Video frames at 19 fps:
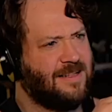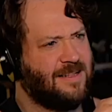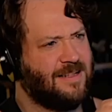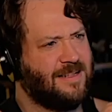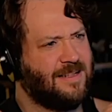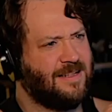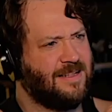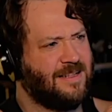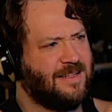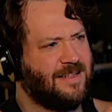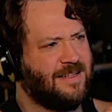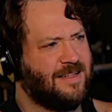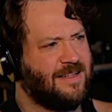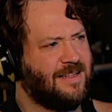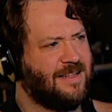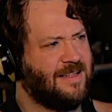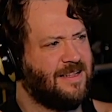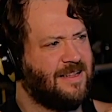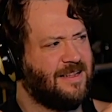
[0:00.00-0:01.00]

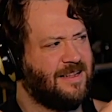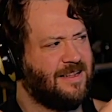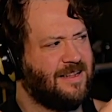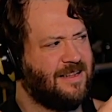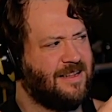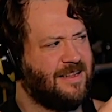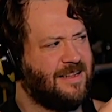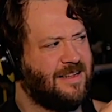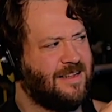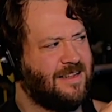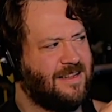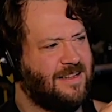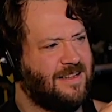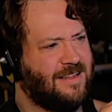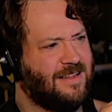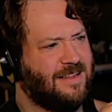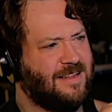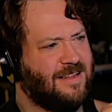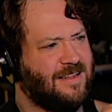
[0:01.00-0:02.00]

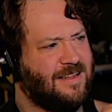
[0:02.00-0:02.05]
The person shown says nothing.